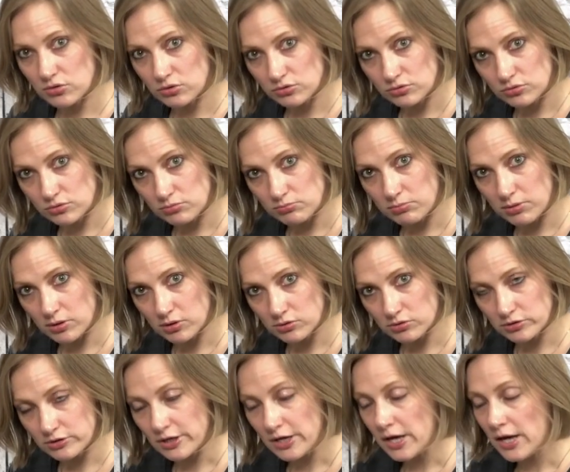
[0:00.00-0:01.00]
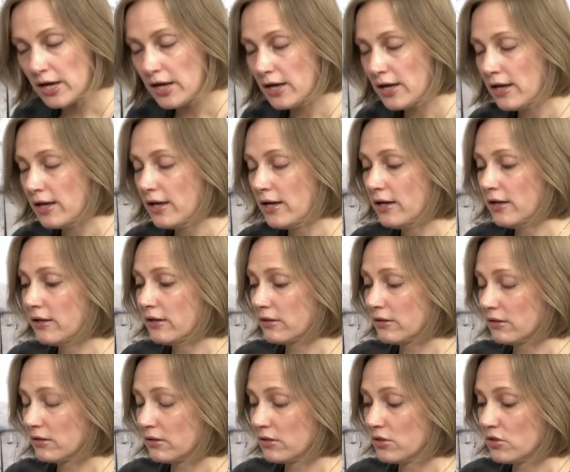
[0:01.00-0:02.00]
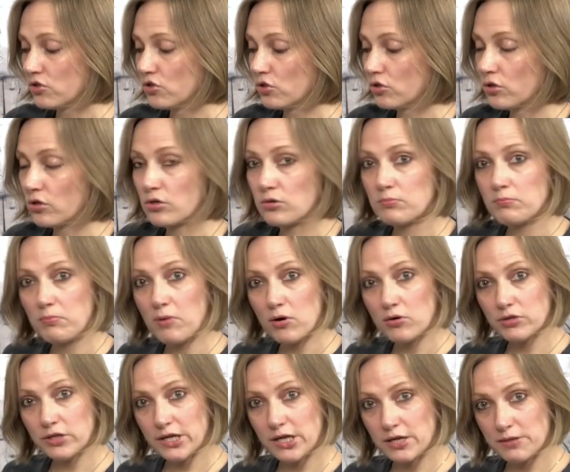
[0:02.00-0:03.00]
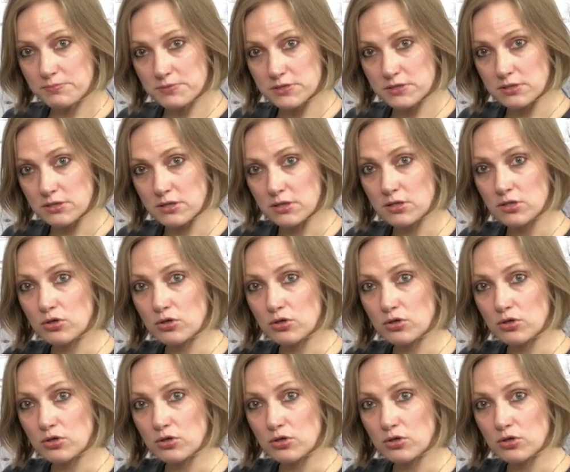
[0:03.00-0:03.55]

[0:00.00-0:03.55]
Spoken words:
you do both. Your both hips,